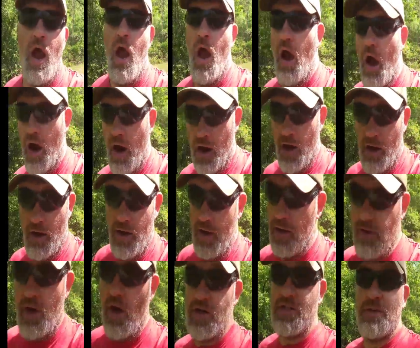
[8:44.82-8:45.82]
are
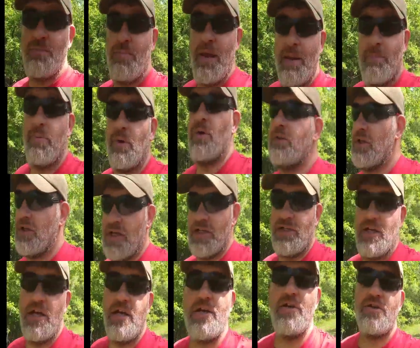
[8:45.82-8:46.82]
causing people to
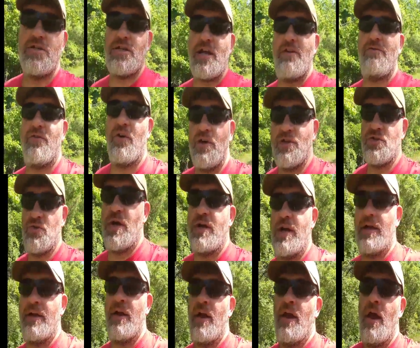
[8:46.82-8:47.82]
continue to stay
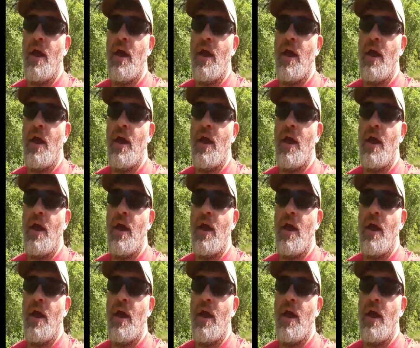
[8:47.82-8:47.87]
frustrated,